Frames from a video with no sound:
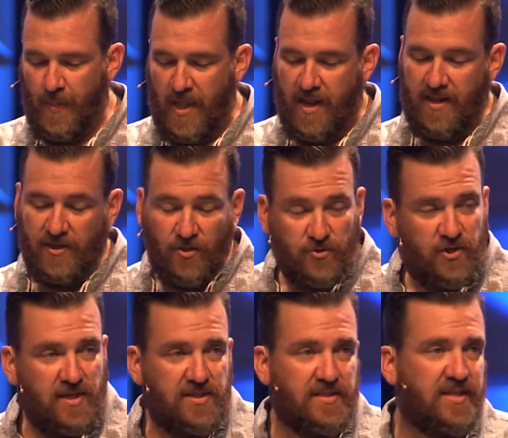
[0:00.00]
And then so
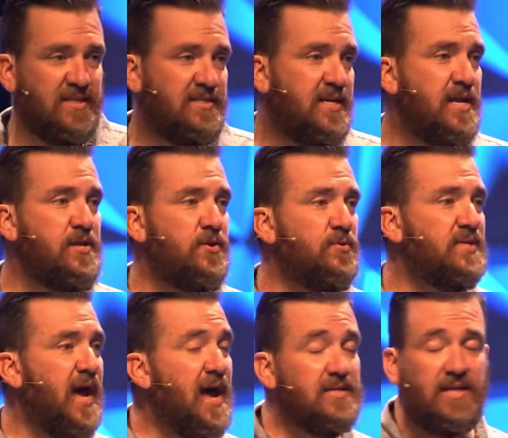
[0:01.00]
Jesus continues
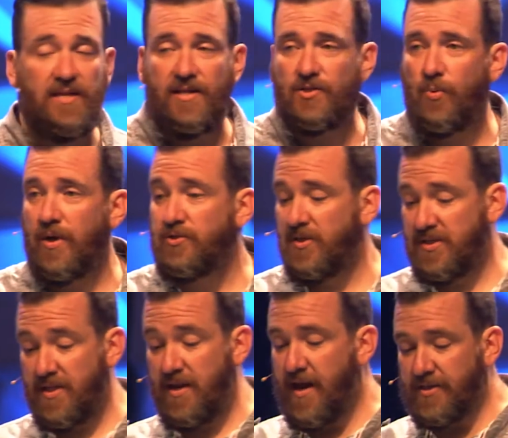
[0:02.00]
asking these questions.
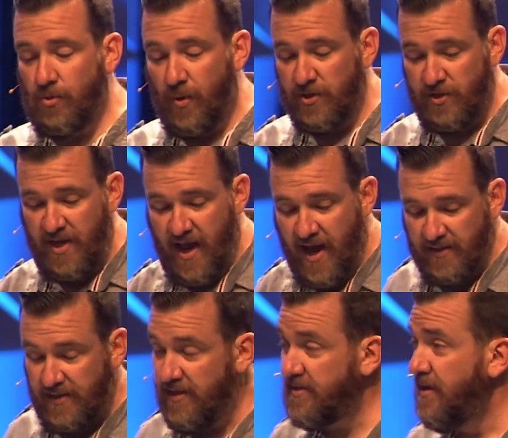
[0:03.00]
And the next question he
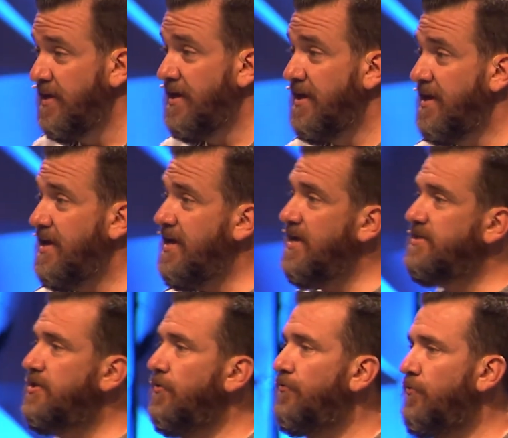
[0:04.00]
asked
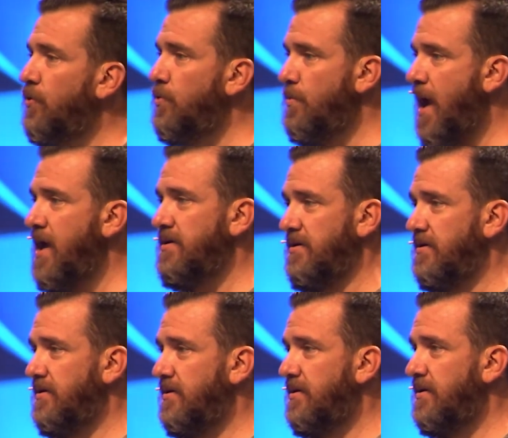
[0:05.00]
is the fruit rotten?
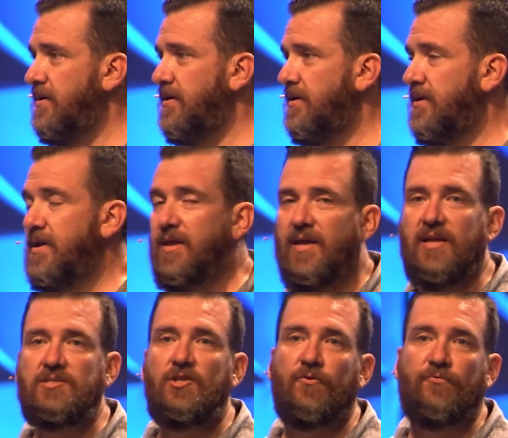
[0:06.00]

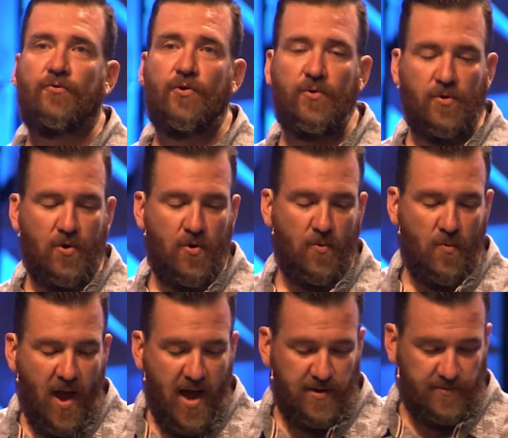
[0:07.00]
Is the fruit
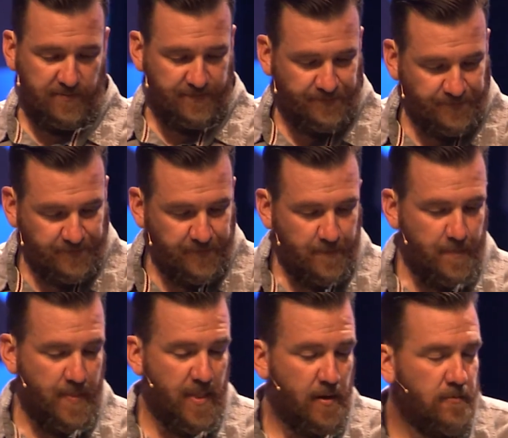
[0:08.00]
rotten?
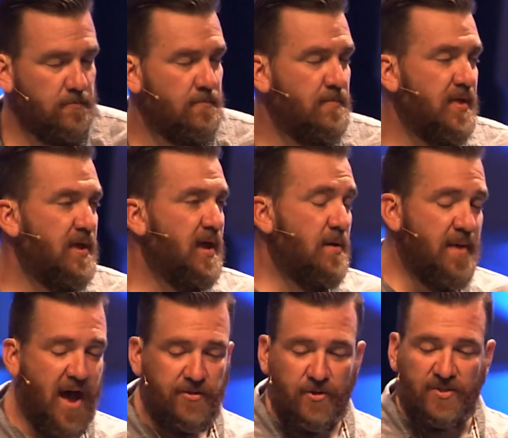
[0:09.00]
In
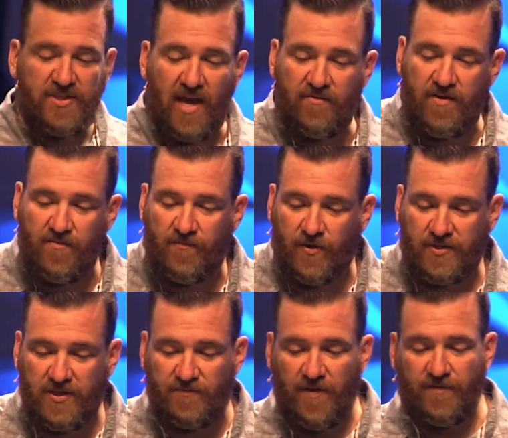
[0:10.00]
Matthew 7,
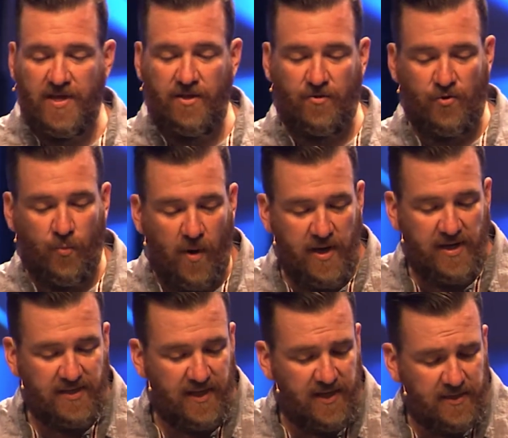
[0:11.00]
verses 15 through 20, he
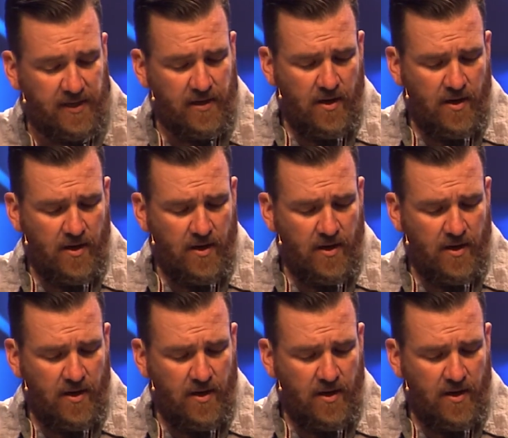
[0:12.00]
says,